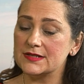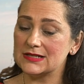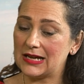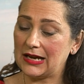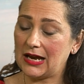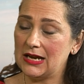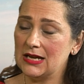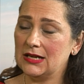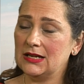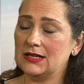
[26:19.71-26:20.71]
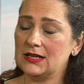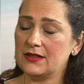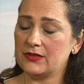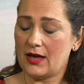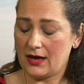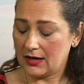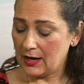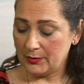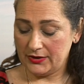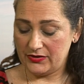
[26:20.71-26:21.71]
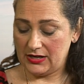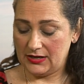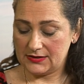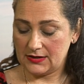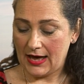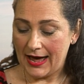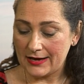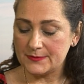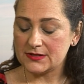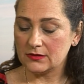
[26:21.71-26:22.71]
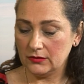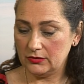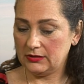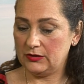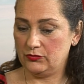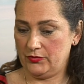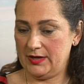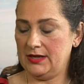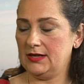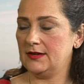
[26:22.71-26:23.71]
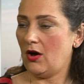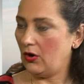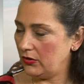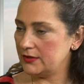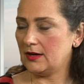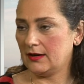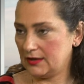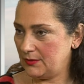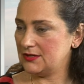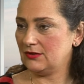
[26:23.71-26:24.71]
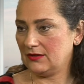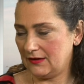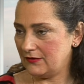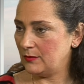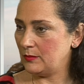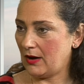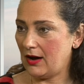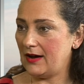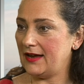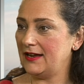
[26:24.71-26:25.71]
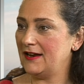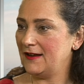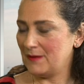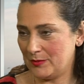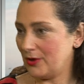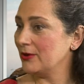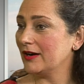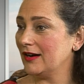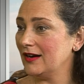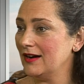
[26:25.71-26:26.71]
say a couple of things. Absolutely read all the documents you're given by the broker.